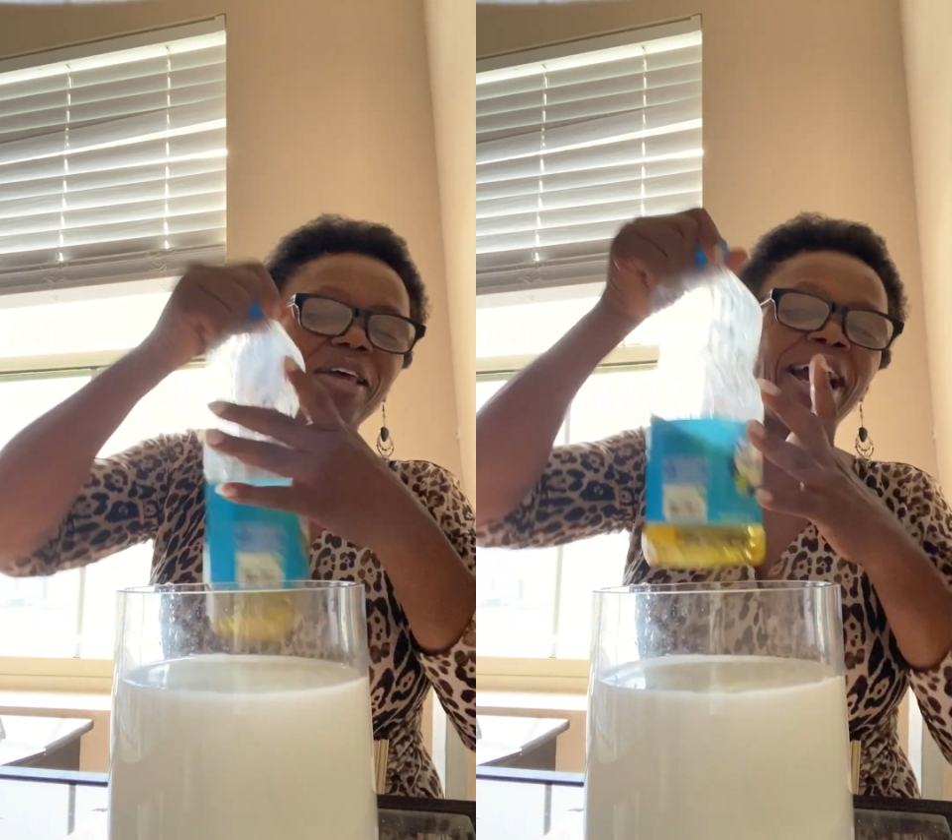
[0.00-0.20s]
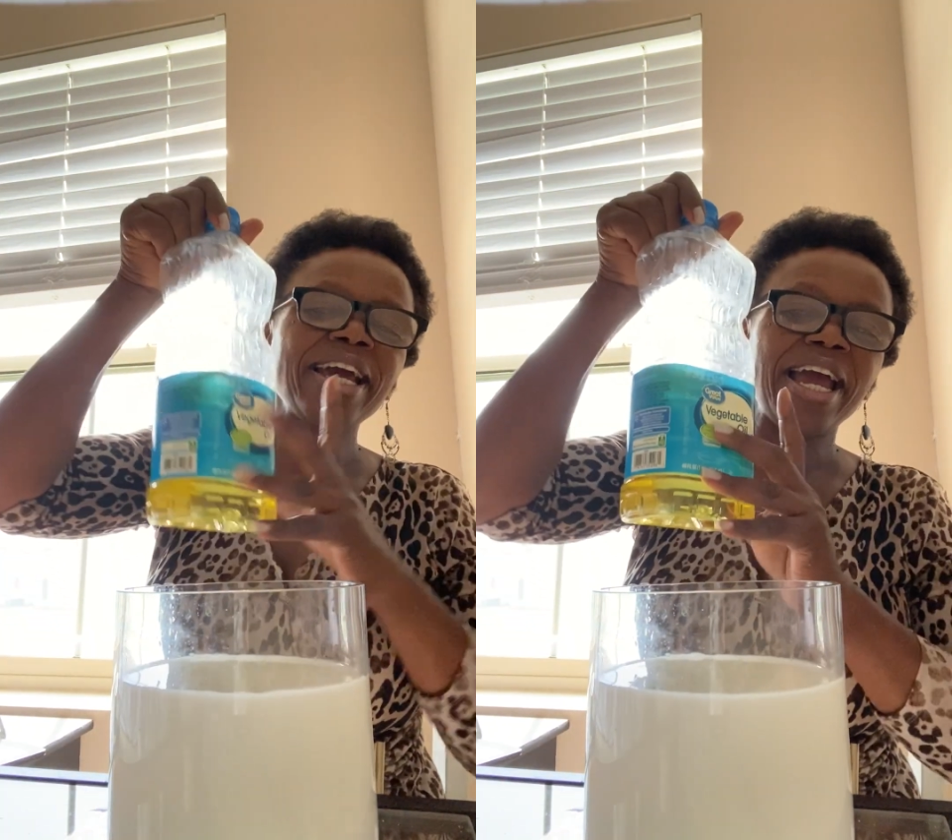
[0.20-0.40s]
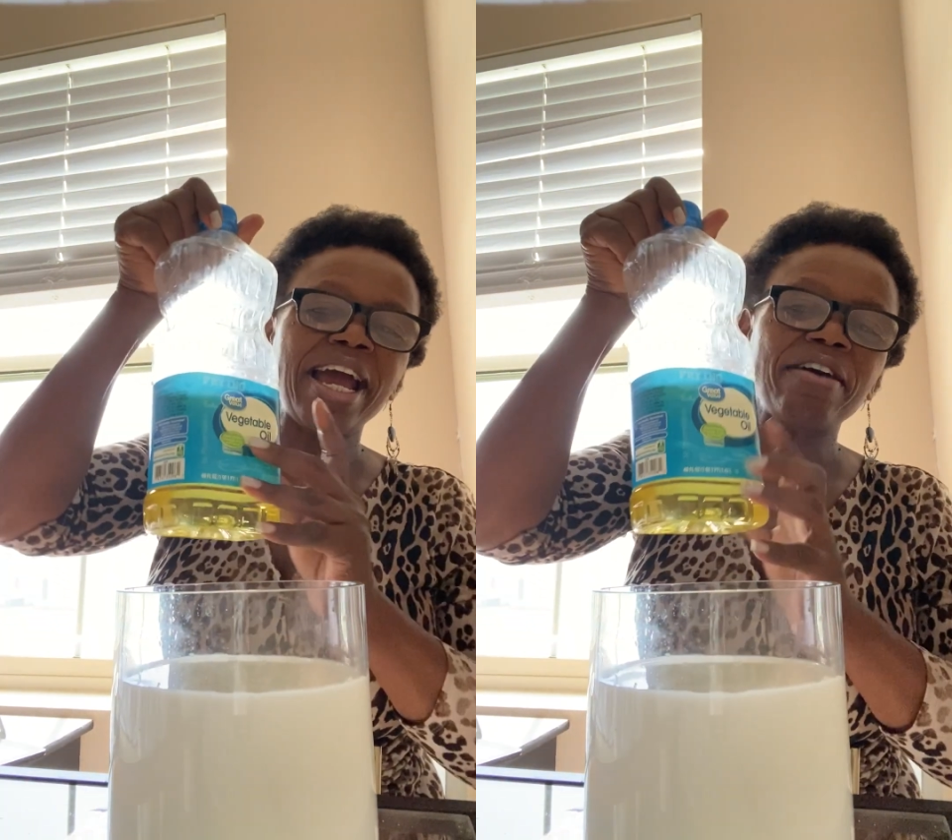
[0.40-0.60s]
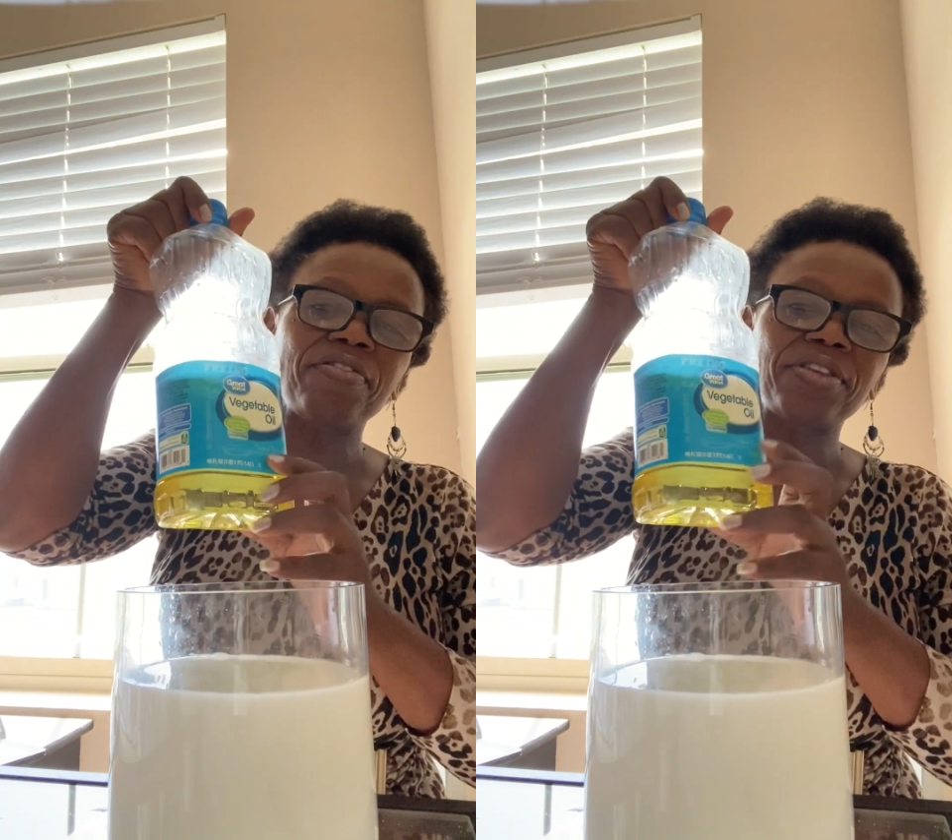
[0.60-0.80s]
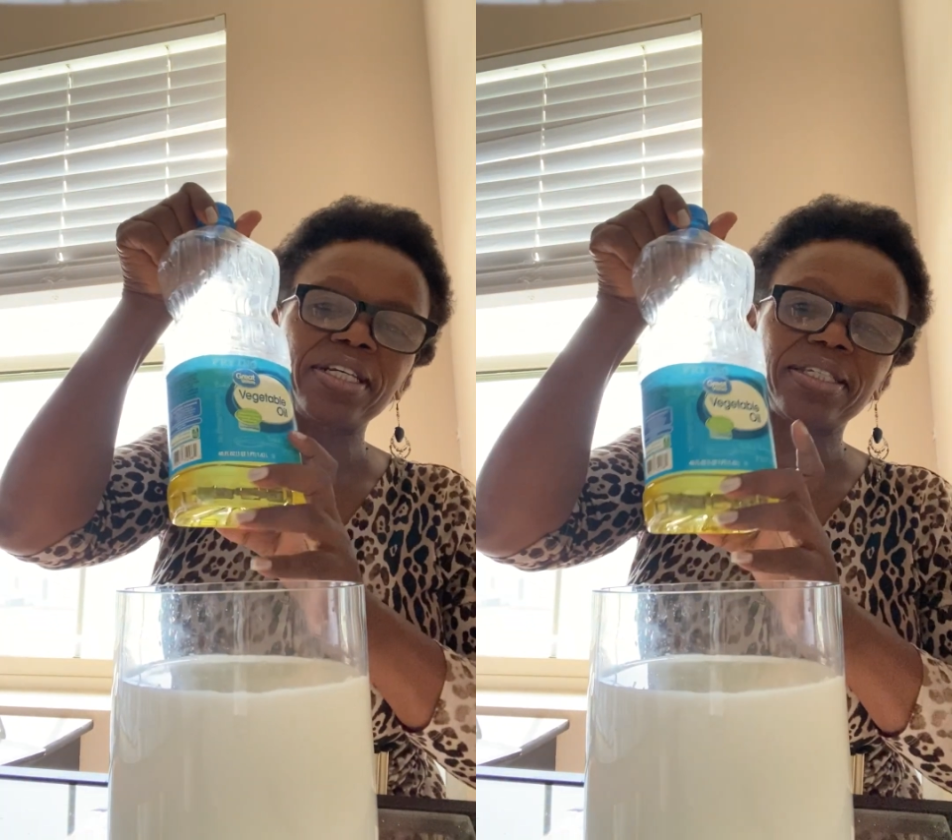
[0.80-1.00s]
I
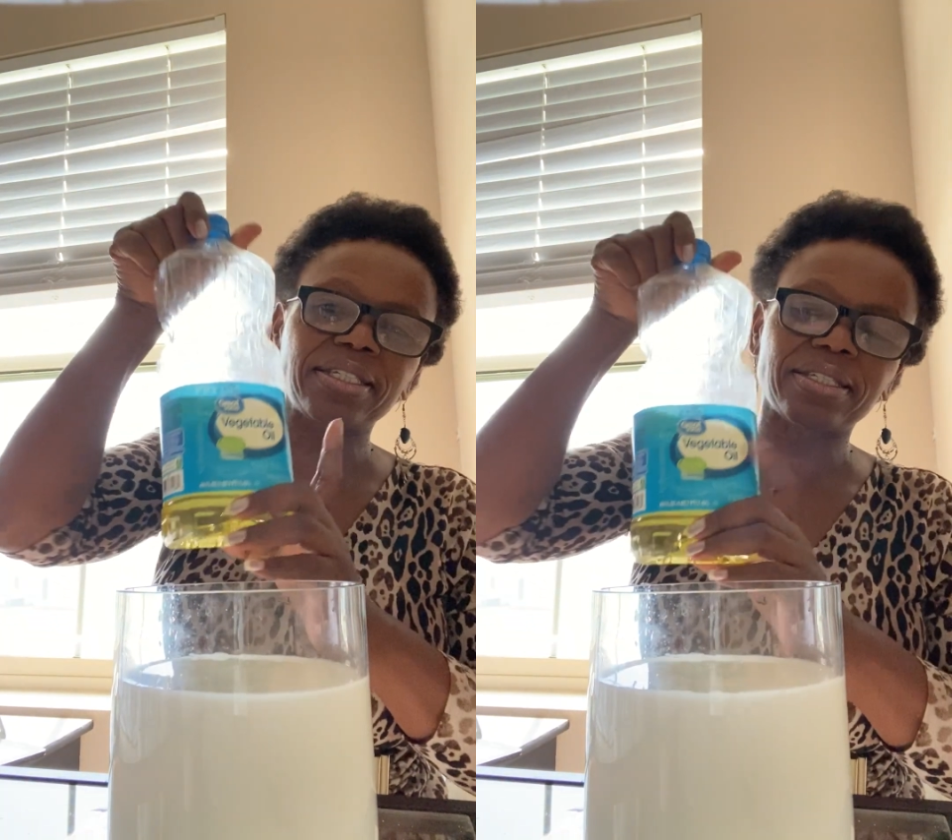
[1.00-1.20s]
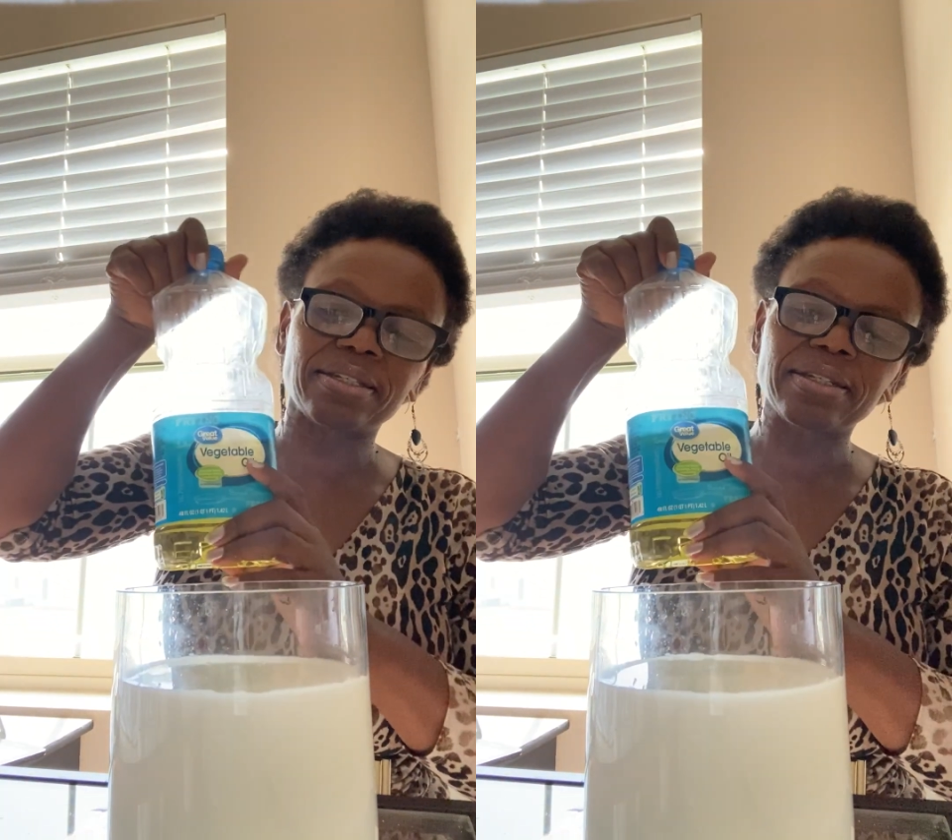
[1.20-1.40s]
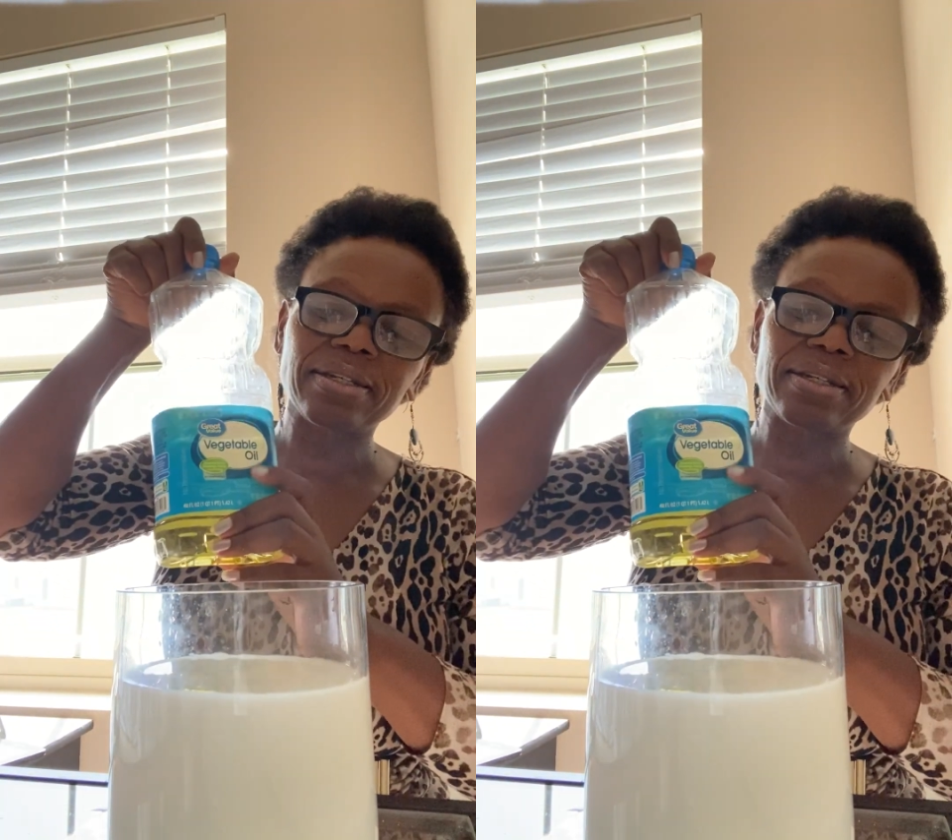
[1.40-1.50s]
have this